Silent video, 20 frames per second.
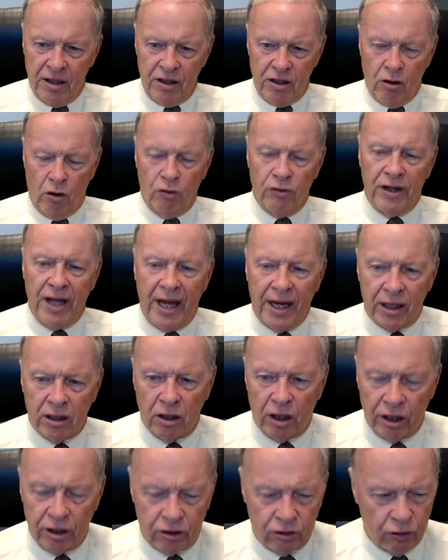the old
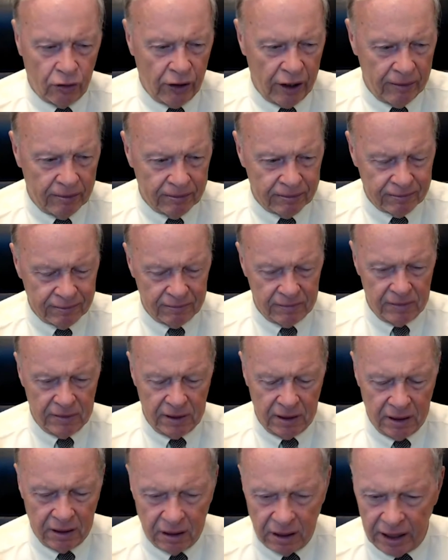Nagel Auditorium,
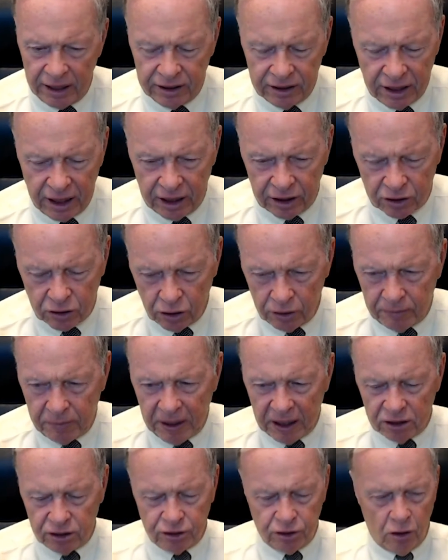it, it could
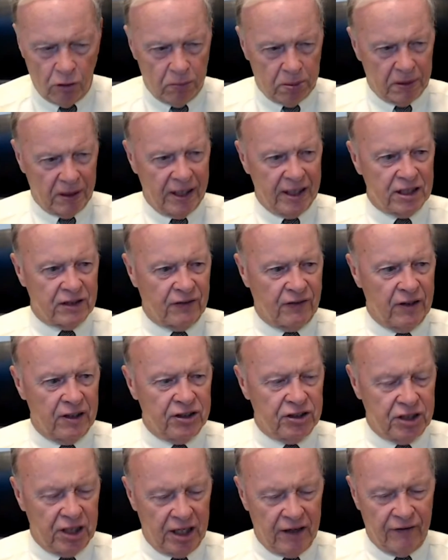be a showplace for the
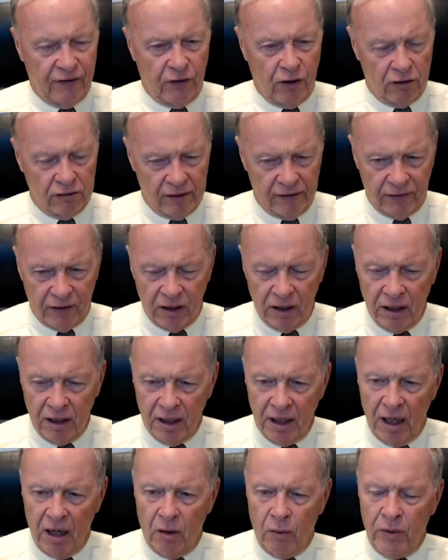city of Fall River.
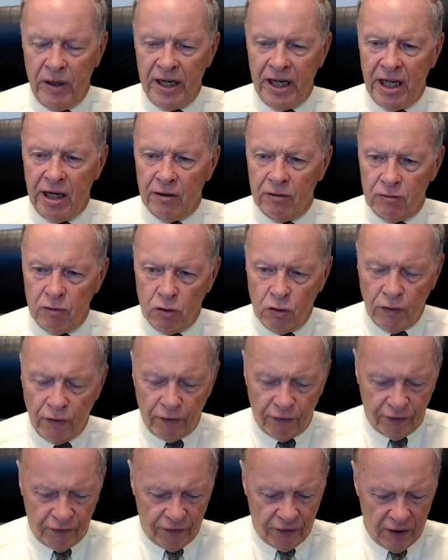We need a
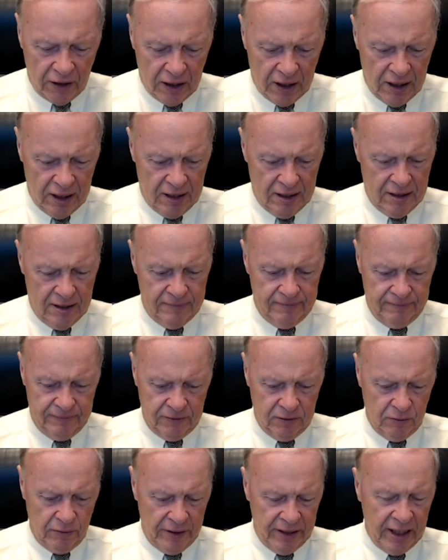roof, uh,
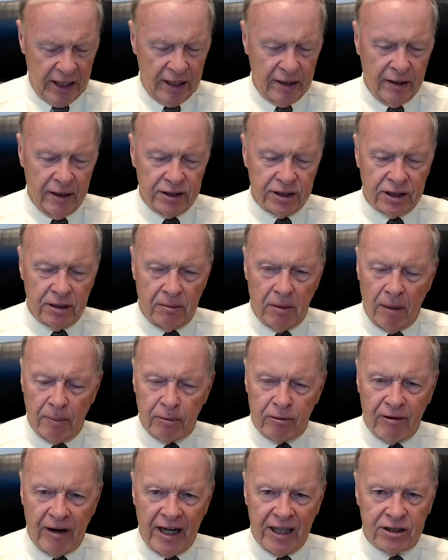we need some
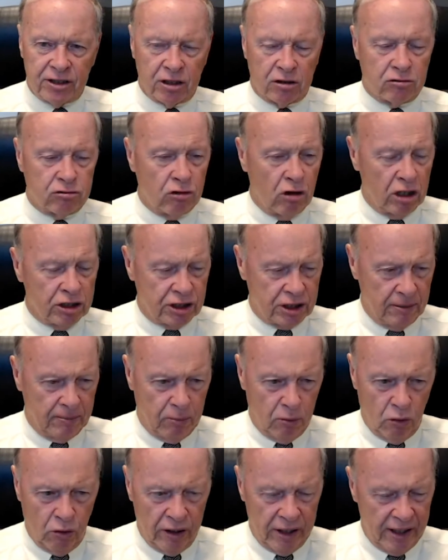upgrades across the
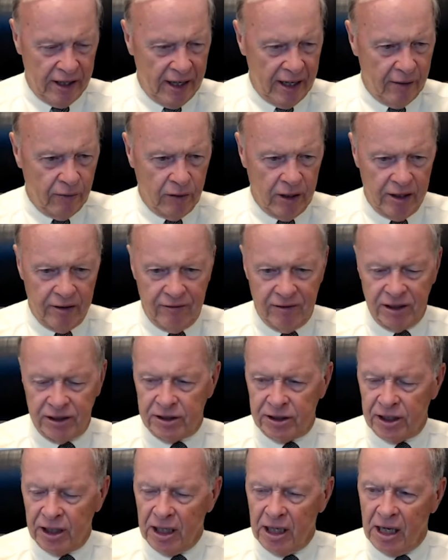board in there, whether
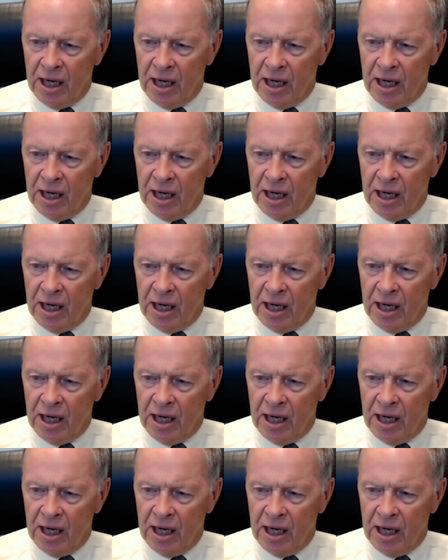it's